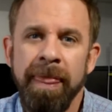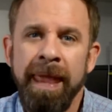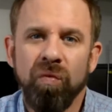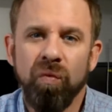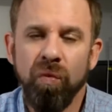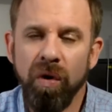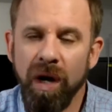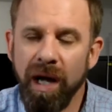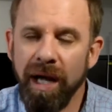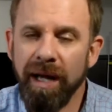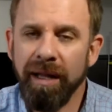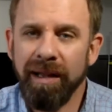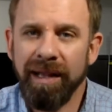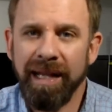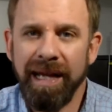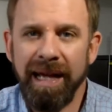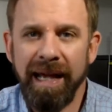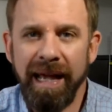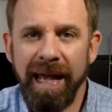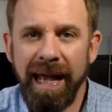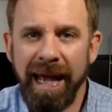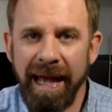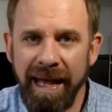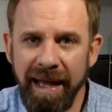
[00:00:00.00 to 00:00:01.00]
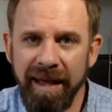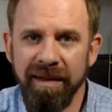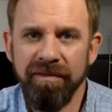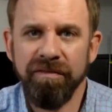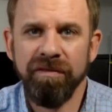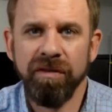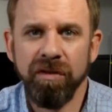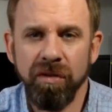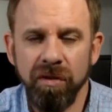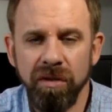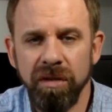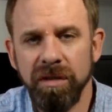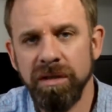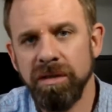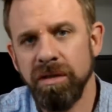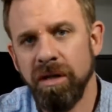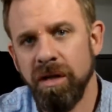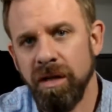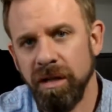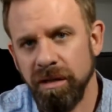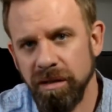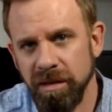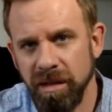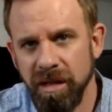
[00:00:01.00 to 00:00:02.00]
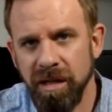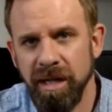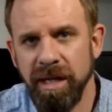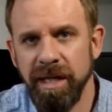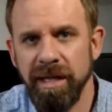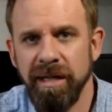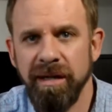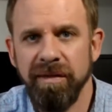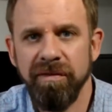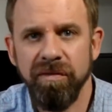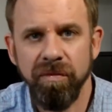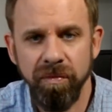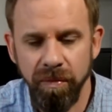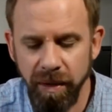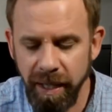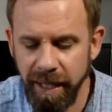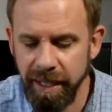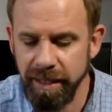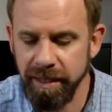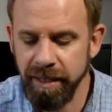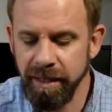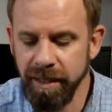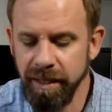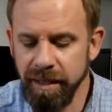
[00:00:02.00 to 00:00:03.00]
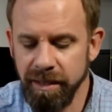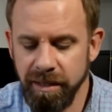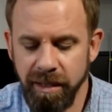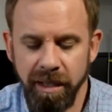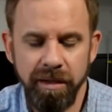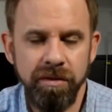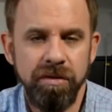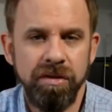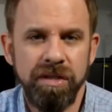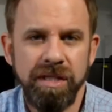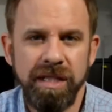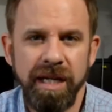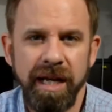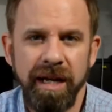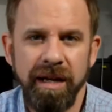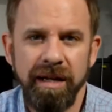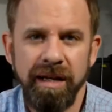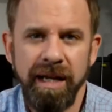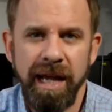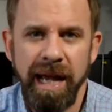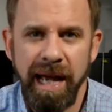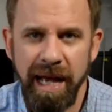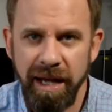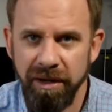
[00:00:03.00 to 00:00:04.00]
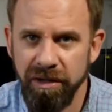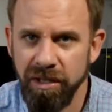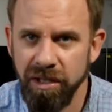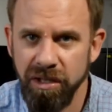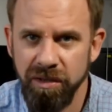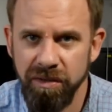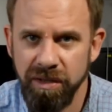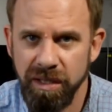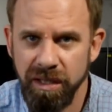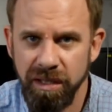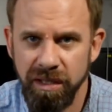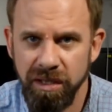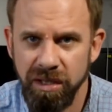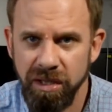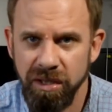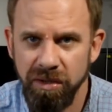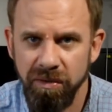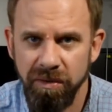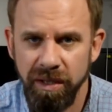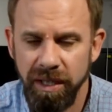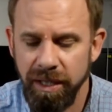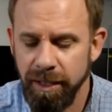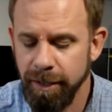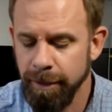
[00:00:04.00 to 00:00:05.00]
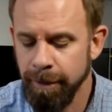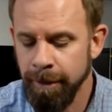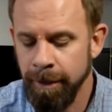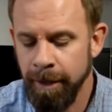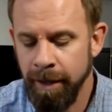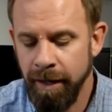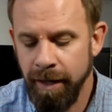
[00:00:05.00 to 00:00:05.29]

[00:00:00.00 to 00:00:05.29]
While I have looked online, I've read to understand how to use this unit,